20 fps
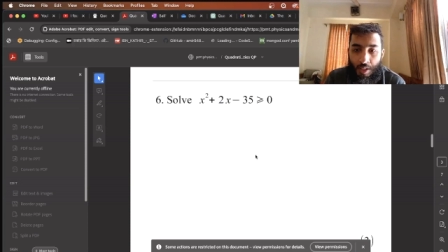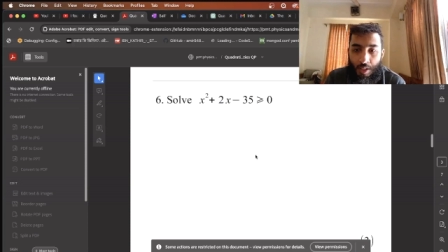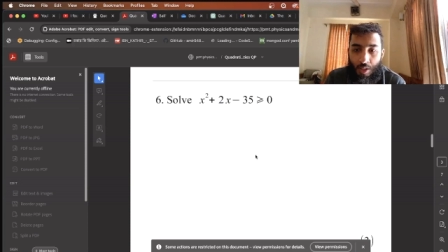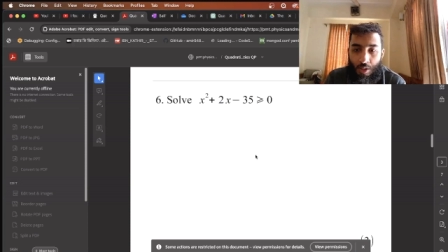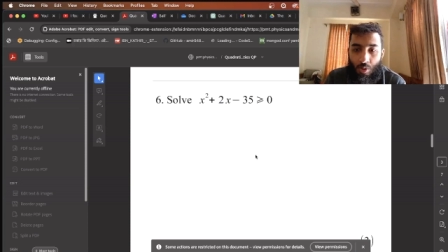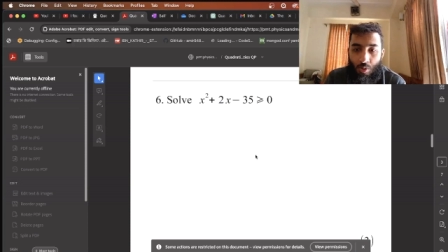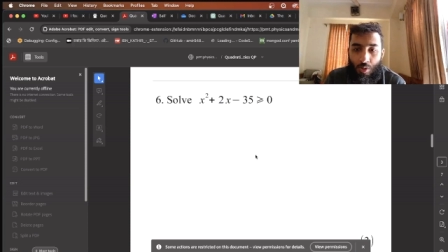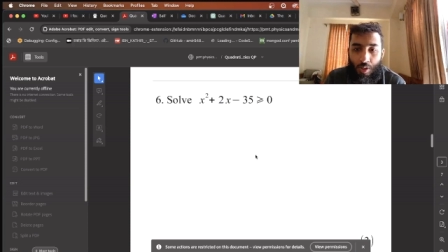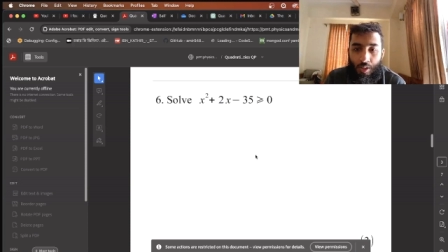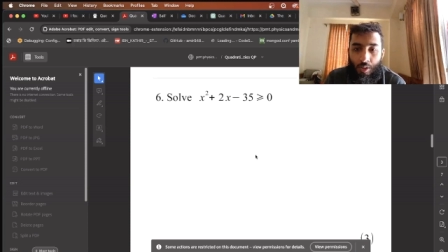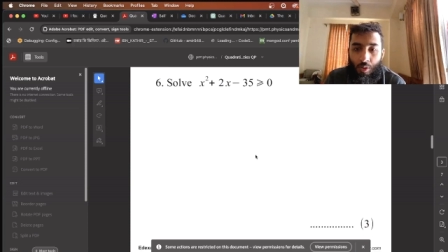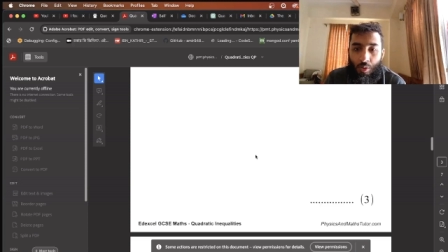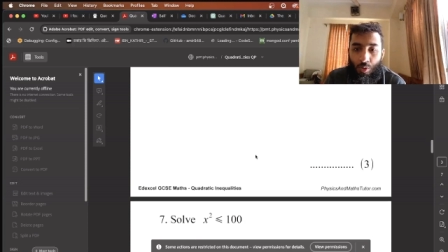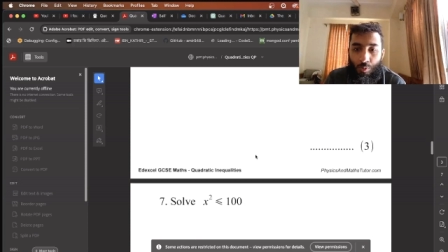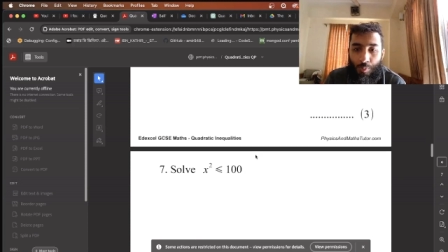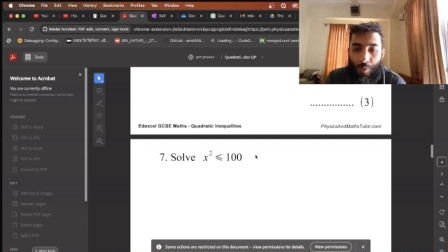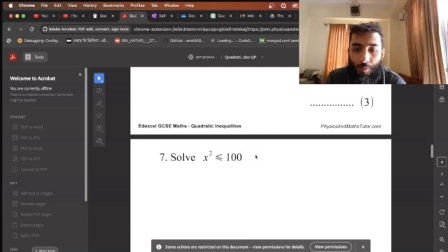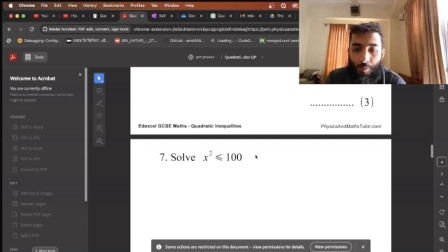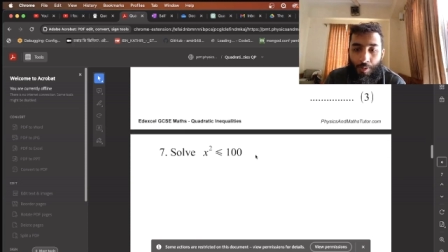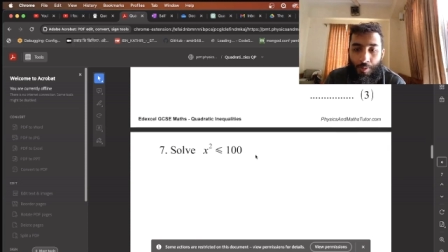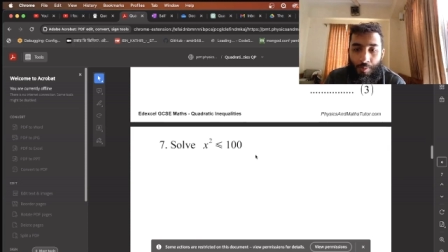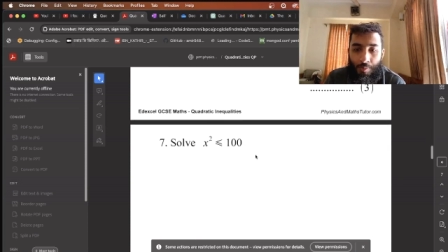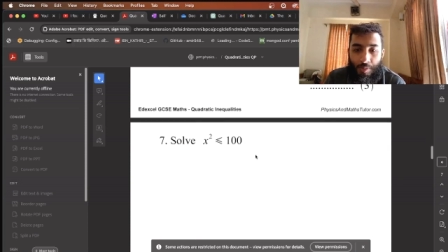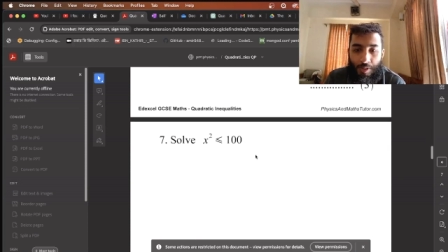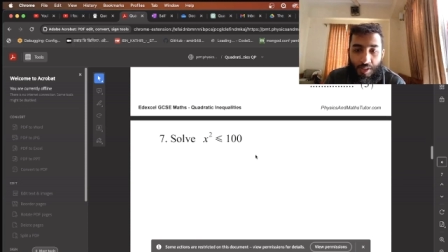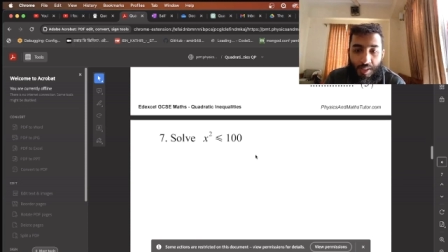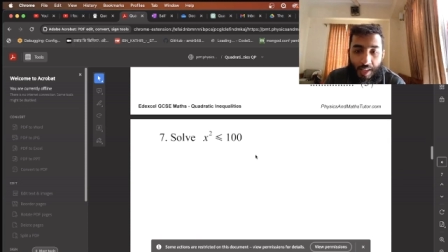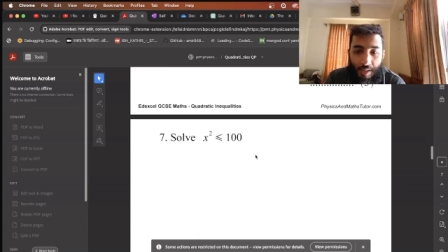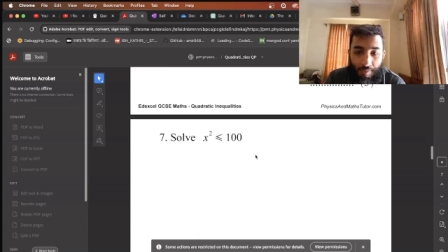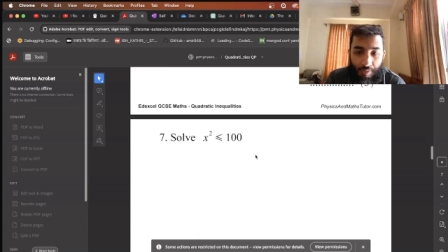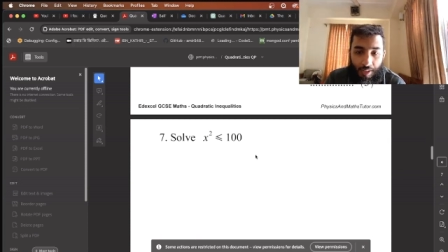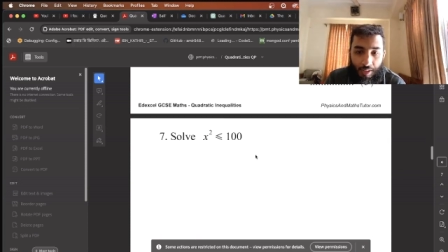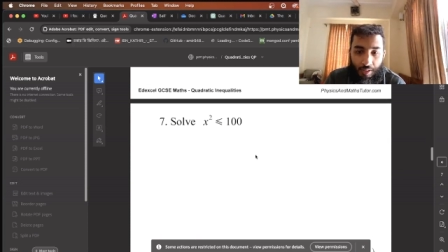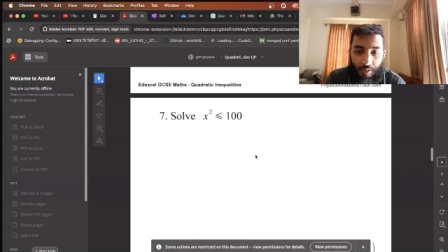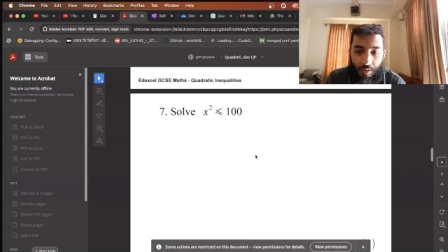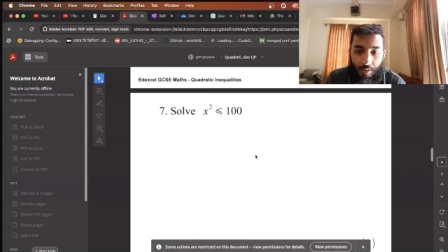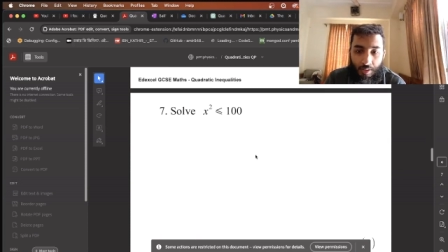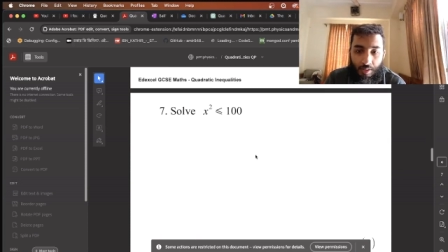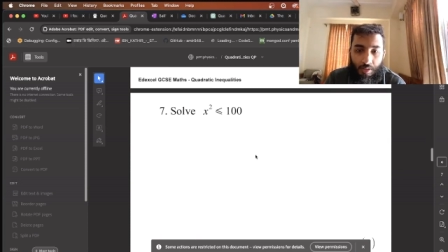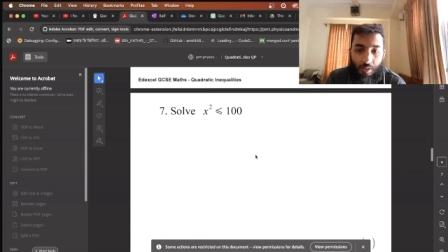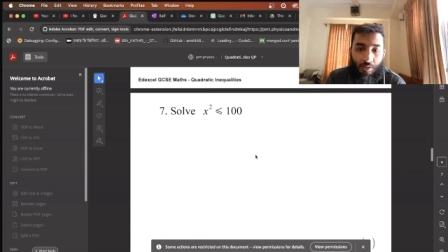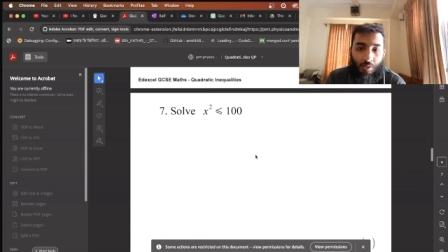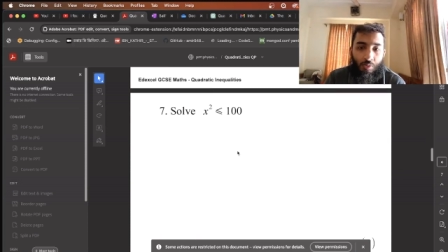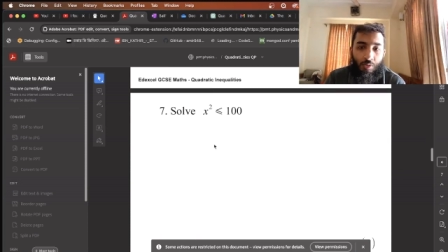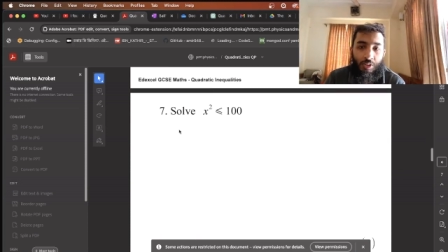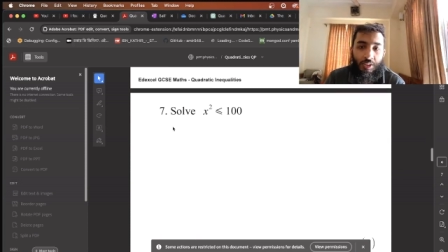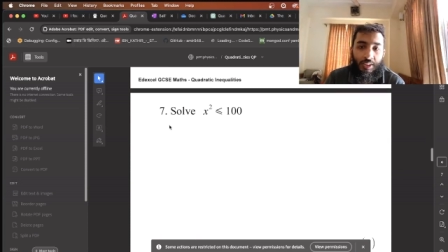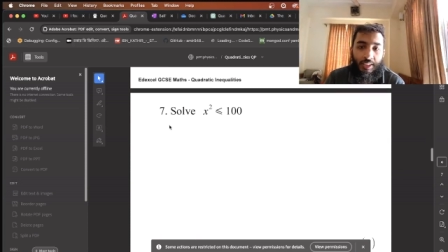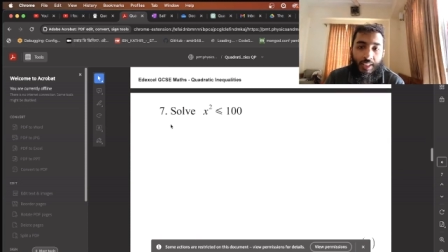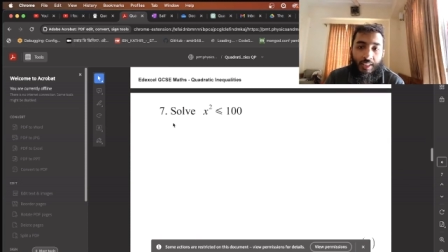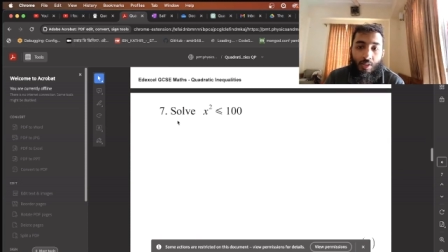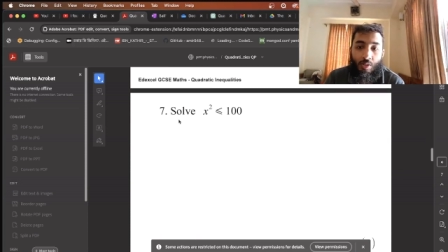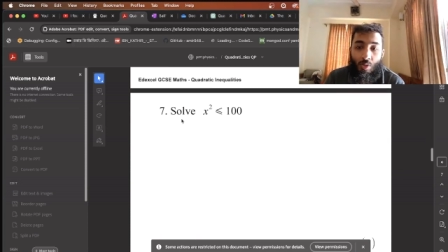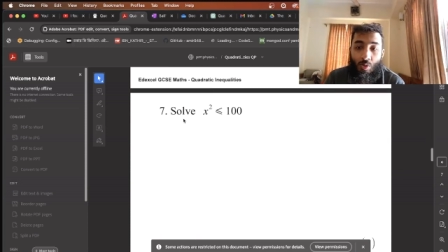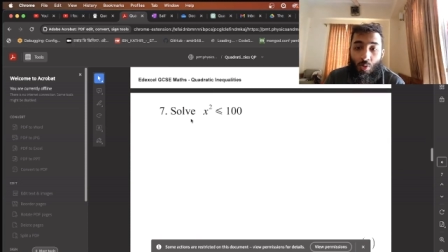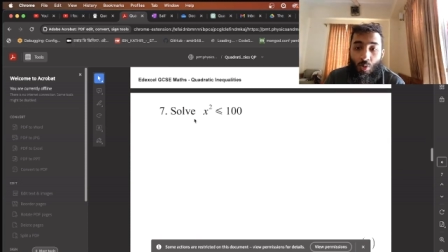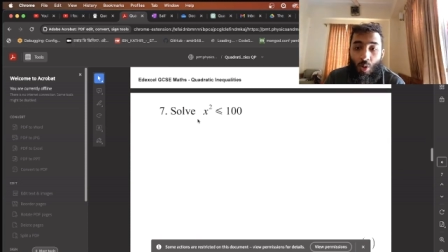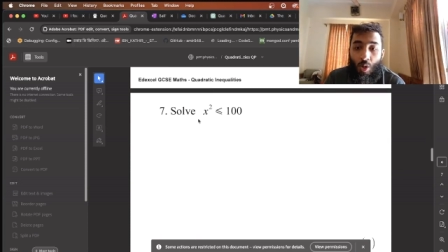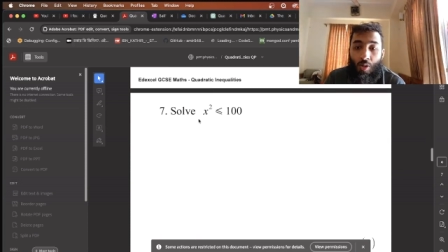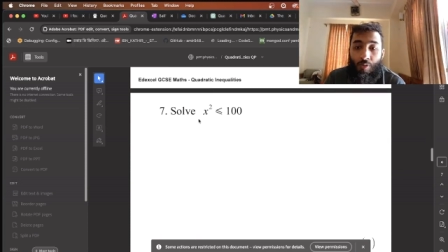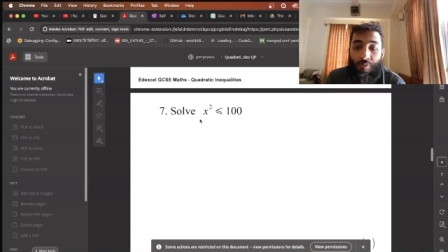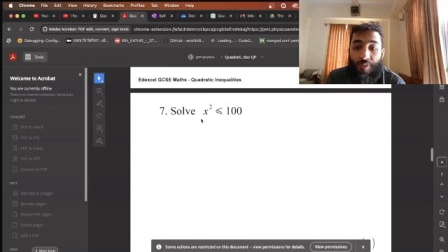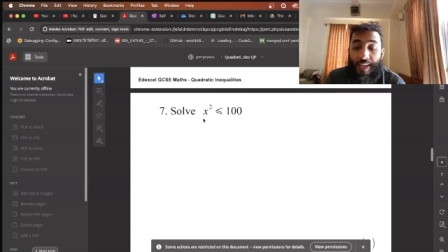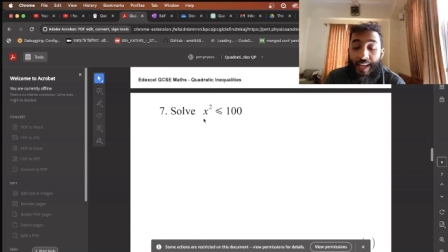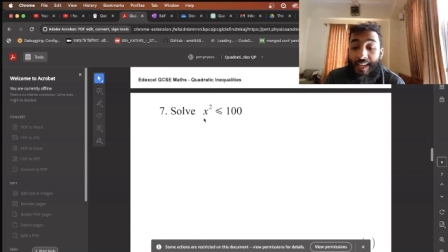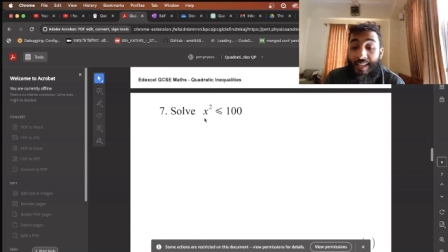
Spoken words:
So I'll go to problem number 7, which says solve